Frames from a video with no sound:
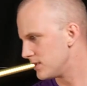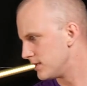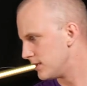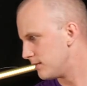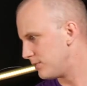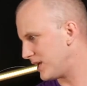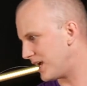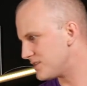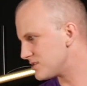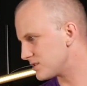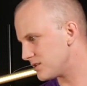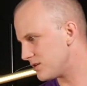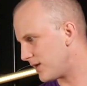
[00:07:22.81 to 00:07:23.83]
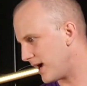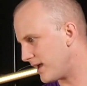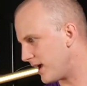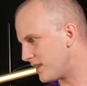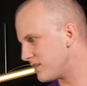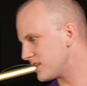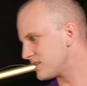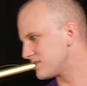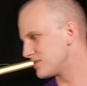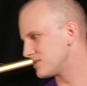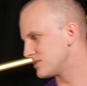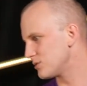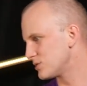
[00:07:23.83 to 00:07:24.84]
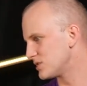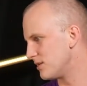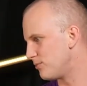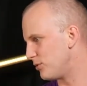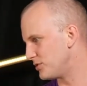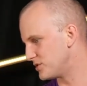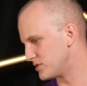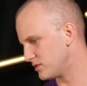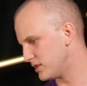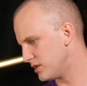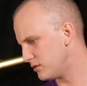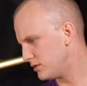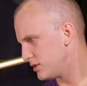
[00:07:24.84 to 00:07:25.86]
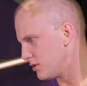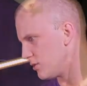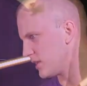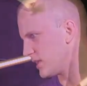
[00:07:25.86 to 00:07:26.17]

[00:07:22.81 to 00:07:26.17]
But I just go, I, I think this is so simple. Just literally going